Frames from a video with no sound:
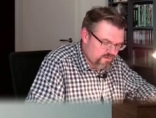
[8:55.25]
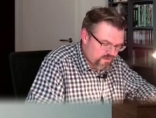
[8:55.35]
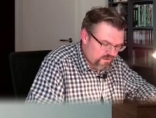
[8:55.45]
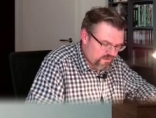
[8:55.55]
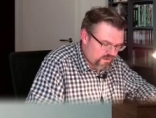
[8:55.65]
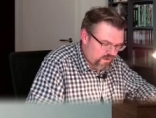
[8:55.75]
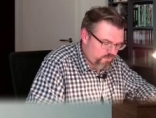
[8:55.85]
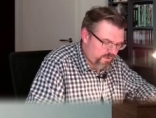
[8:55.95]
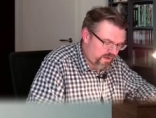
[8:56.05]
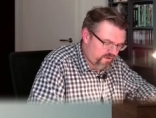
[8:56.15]
And now
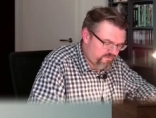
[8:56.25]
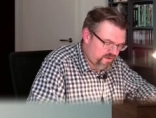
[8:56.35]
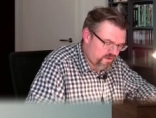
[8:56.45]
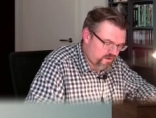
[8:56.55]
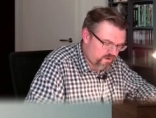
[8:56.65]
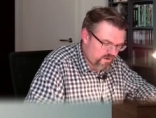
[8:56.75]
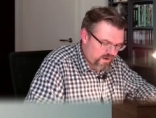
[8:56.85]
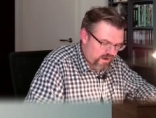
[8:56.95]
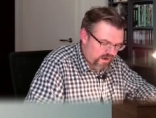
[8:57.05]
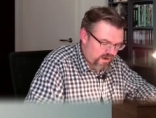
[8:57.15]
we have here
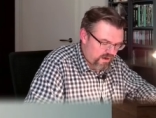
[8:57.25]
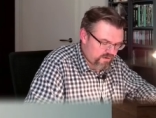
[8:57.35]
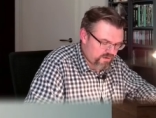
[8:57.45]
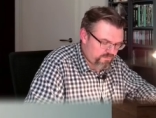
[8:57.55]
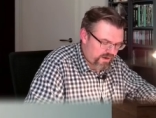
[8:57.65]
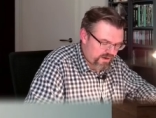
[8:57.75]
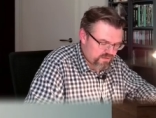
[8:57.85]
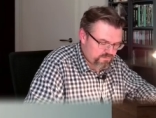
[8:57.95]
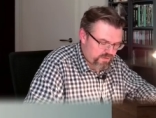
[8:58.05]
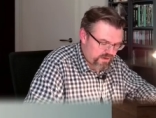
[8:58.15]
r
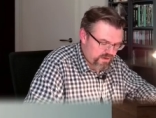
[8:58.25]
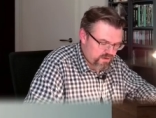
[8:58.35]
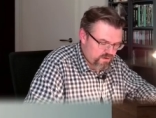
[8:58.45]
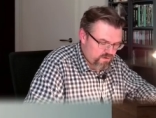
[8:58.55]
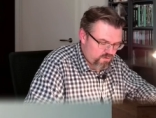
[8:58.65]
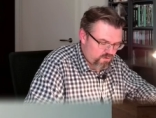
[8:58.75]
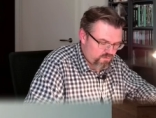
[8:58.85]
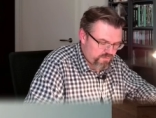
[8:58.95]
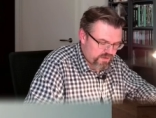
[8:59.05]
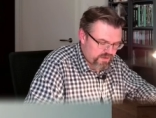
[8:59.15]
divided by
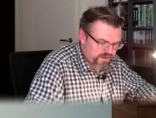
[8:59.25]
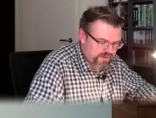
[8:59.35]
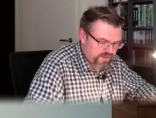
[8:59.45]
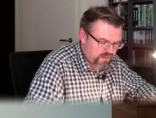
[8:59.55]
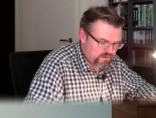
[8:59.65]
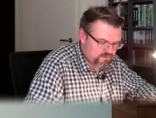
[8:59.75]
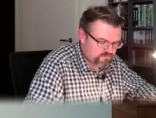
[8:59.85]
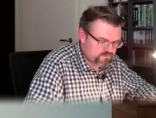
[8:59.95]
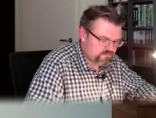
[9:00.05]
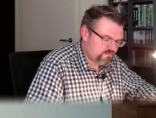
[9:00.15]
omega l.
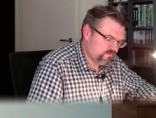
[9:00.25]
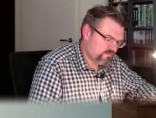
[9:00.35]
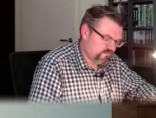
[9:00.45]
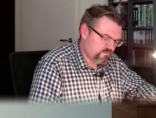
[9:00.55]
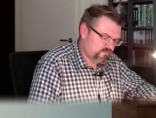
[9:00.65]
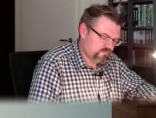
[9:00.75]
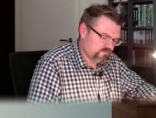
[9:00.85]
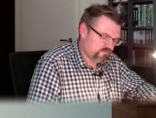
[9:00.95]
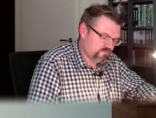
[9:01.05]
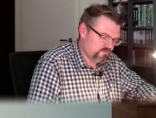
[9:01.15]
Hmm?